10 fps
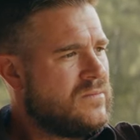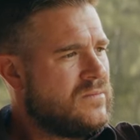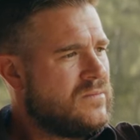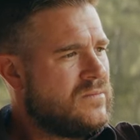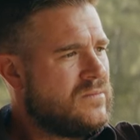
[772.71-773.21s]

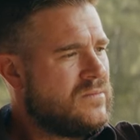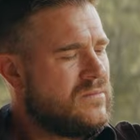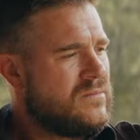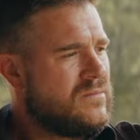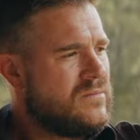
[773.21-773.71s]

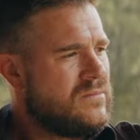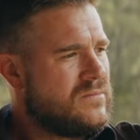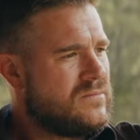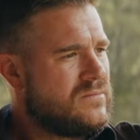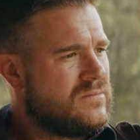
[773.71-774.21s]

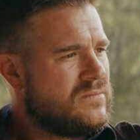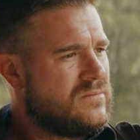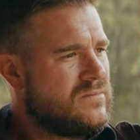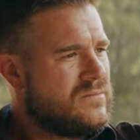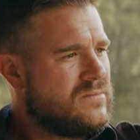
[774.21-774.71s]

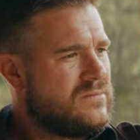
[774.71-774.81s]
No words are spoken by the person on screen.